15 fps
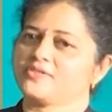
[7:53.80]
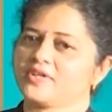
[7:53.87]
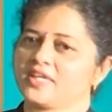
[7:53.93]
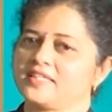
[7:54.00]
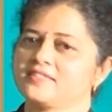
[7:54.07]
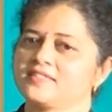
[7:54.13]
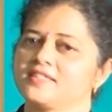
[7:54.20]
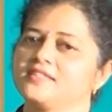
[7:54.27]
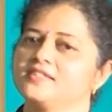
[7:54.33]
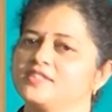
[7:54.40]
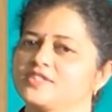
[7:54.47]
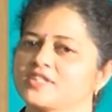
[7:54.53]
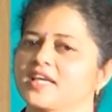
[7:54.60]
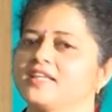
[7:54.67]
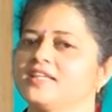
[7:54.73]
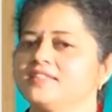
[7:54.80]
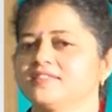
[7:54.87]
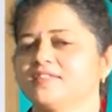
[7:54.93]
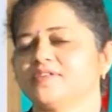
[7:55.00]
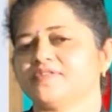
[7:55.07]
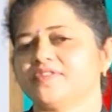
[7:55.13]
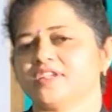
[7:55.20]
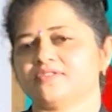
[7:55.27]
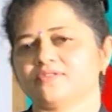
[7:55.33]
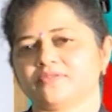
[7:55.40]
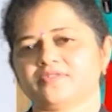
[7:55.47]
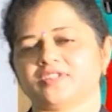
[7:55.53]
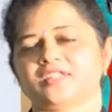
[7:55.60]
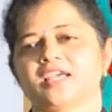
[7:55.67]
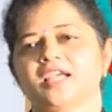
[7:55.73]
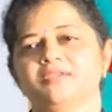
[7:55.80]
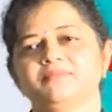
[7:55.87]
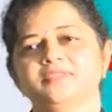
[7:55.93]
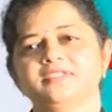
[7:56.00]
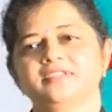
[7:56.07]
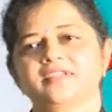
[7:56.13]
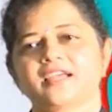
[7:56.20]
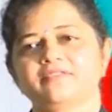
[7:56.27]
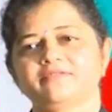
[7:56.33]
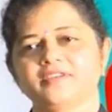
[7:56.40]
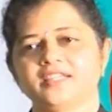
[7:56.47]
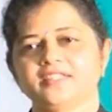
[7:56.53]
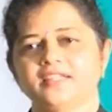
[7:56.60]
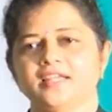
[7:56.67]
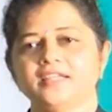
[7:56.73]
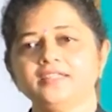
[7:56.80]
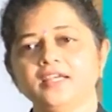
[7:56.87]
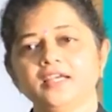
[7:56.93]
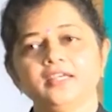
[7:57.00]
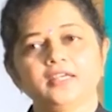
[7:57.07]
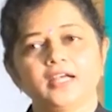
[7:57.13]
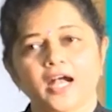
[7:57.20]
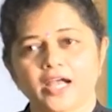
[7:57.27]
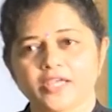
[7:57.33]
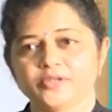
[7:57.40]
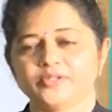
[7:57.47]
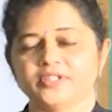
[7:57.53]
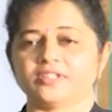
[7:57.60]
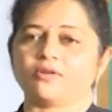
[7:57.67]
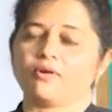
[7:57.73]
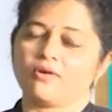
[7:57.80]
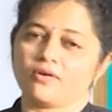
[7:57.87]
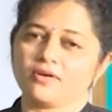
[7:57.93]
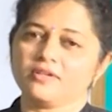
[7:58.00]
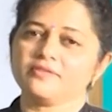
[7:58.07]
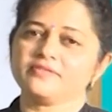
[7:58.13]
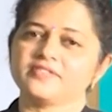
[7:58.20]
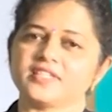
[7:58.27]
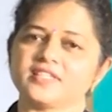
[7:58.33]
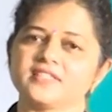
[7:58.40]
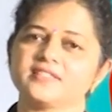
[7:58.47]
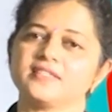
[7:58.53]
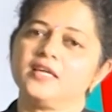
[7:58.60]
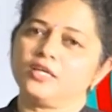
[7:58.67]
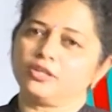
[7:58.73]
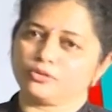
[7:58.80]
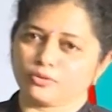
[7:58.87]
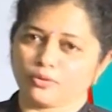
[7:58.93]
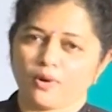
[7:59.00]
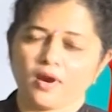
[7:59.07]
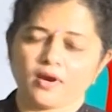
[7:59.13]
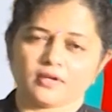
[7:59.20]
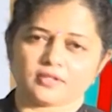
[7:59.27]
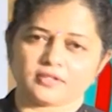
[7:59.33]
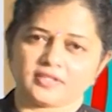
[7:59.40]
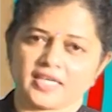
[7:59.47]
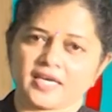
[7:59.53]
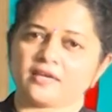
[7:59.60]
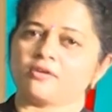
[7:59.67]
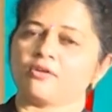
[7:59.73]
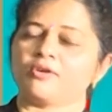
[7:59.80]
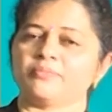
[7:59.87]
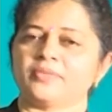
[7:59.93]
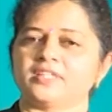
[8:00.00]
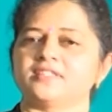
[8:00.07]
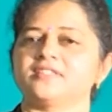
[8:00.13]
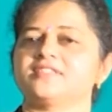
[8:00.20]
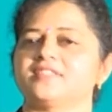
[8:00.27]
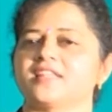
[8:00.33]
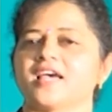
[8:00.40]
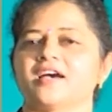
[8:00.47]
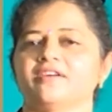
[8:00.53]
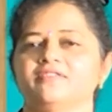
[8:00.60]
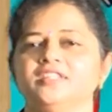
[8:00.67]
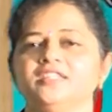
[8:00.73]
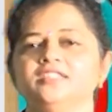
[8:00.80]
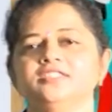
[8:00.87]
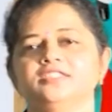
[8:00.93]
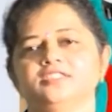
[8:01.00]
You can see the shining surface of the diamond, graphite and iodine. All of these, though they are non-metals, they have a